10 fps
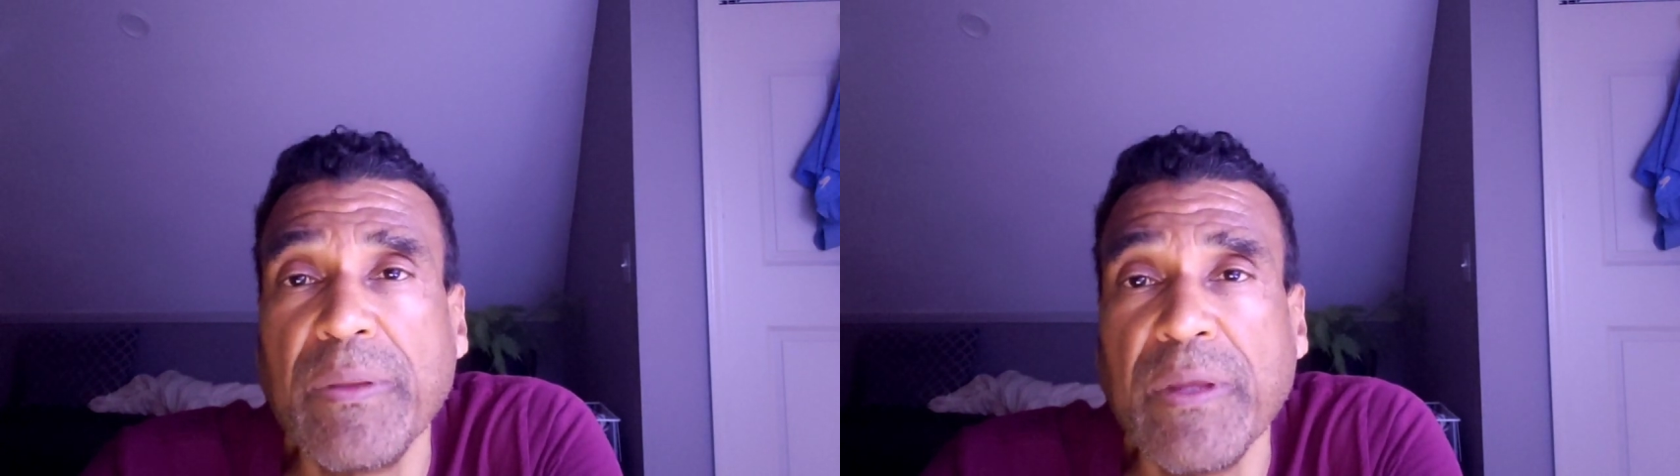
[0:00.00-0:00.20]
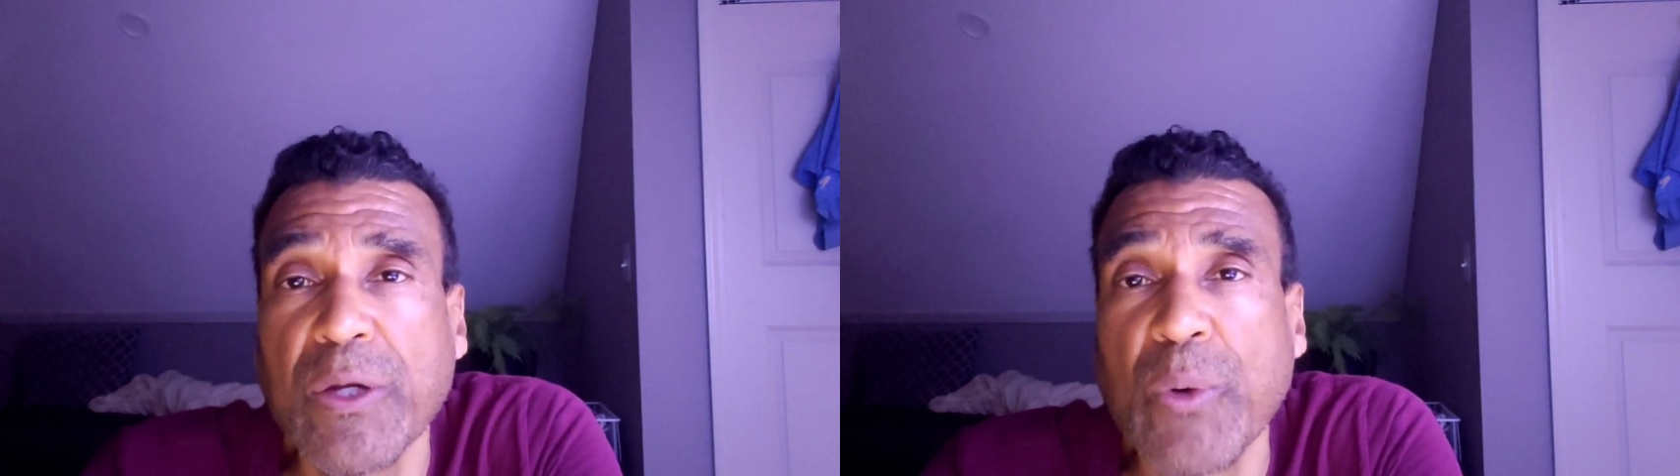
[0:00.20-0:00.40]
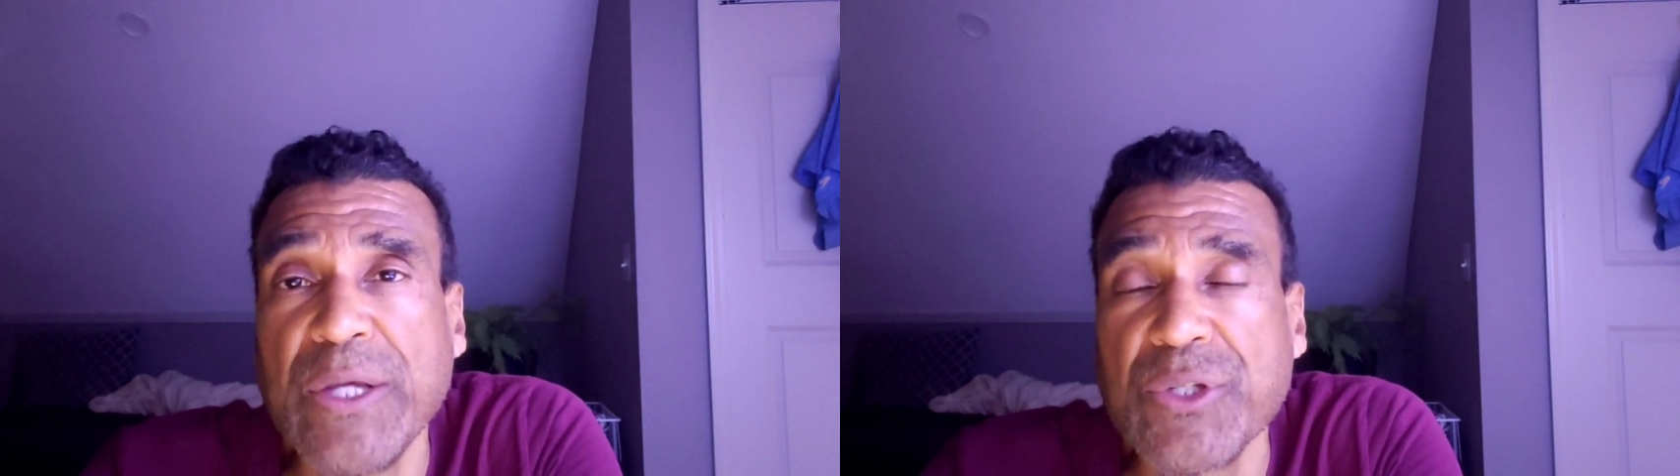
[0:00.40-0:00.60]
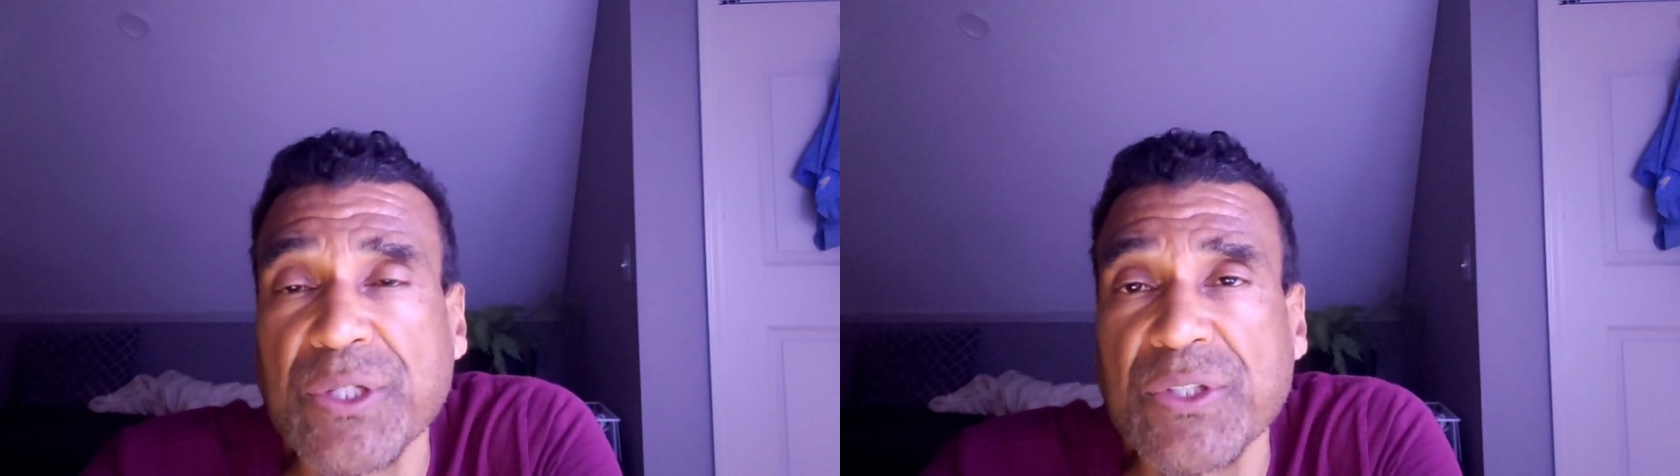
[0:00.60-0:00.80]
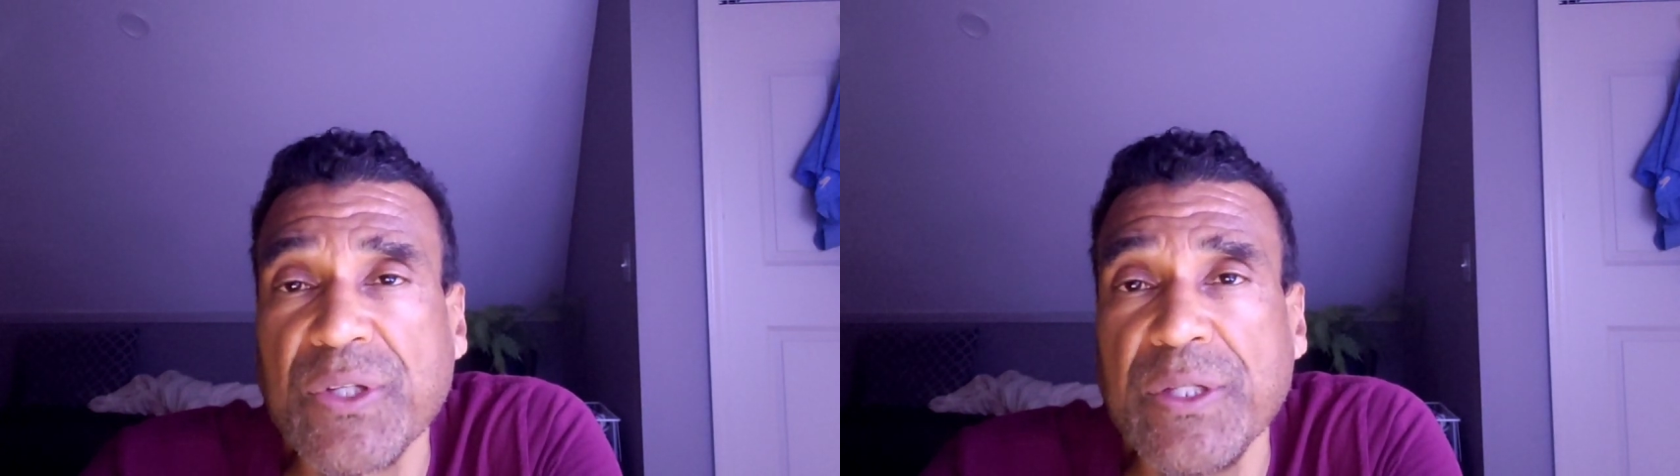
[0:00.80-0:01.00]
the
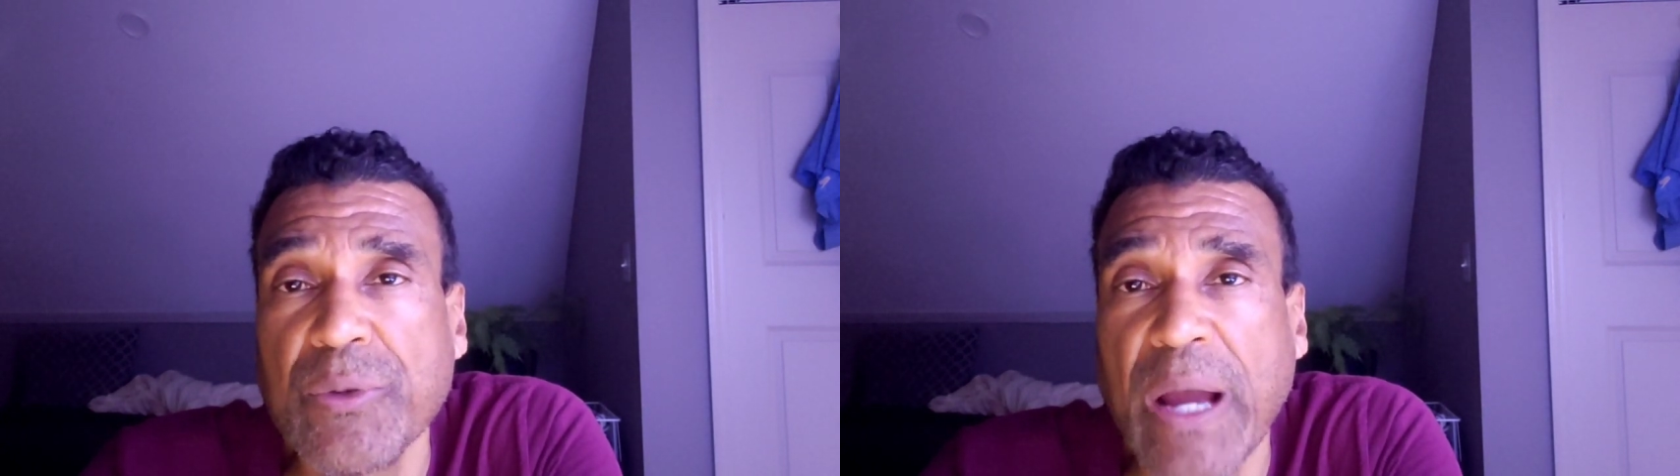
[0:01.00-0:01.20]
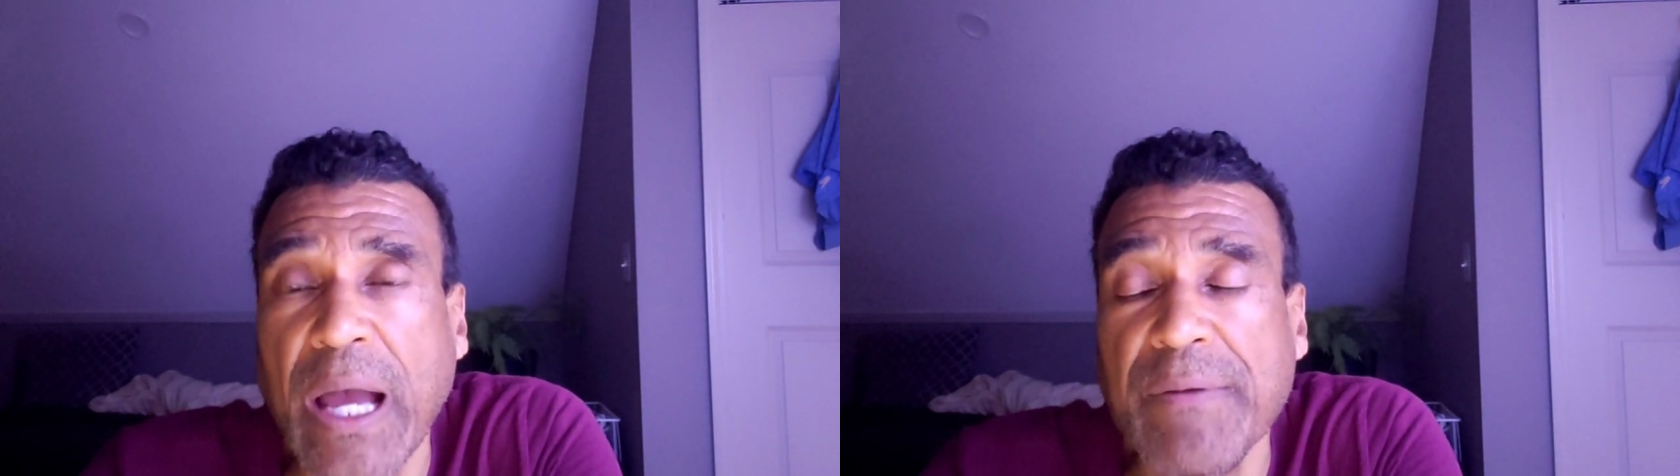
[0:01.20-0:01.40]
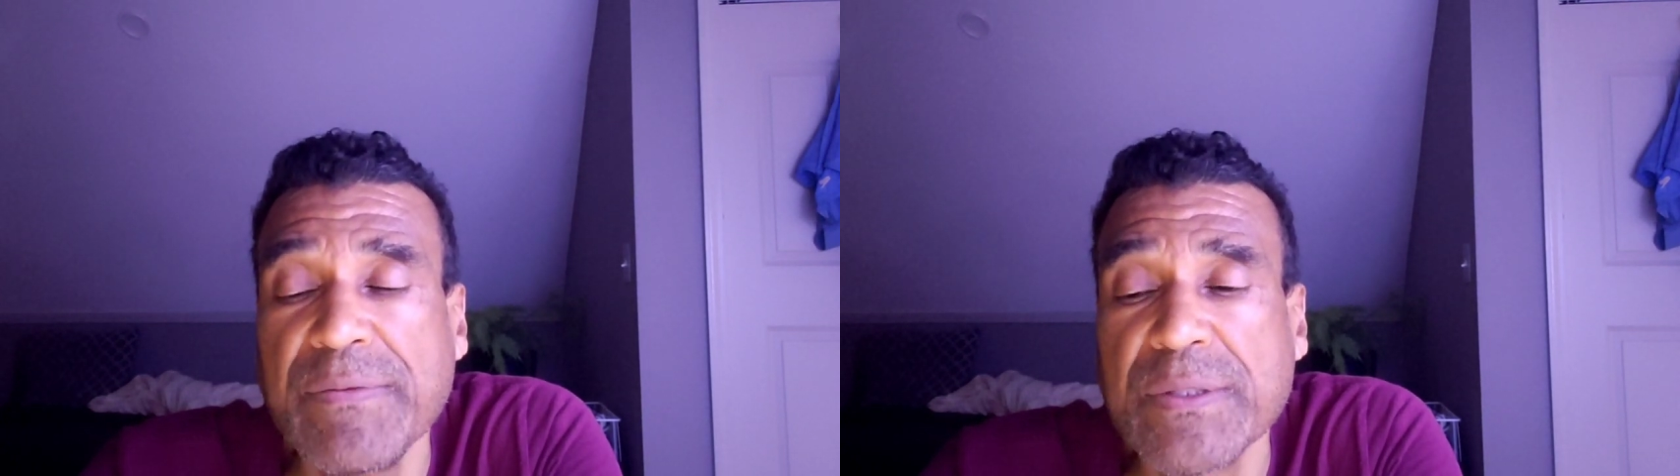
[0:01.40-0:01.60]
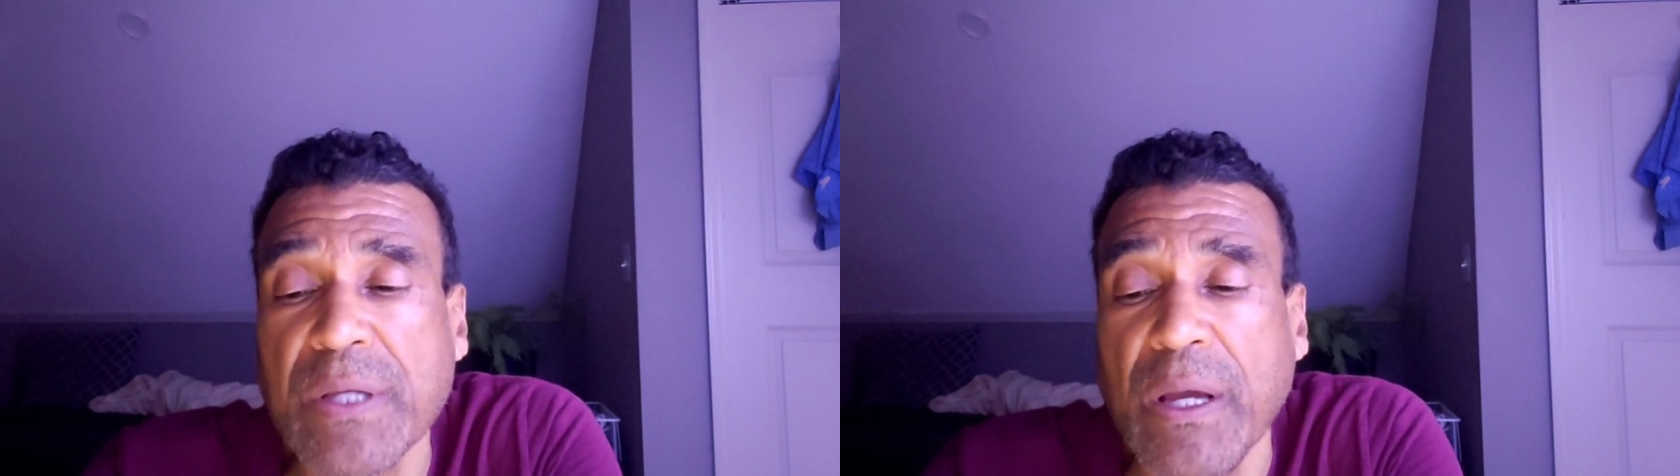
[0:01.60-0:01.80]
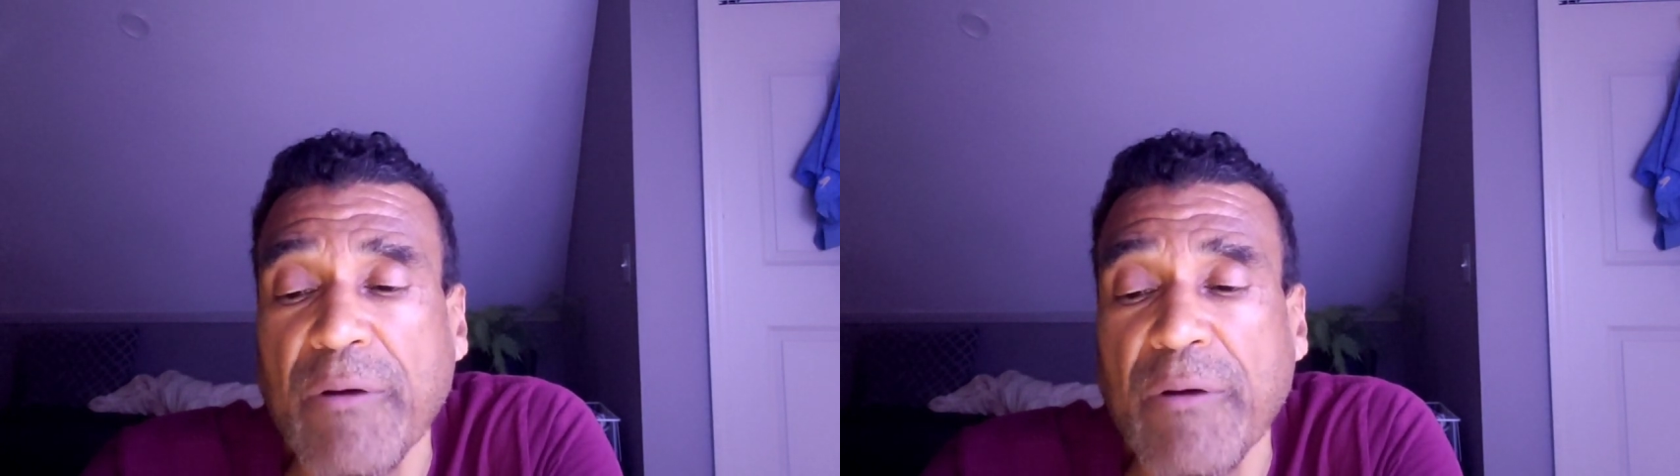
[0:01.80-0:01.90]
equations he derives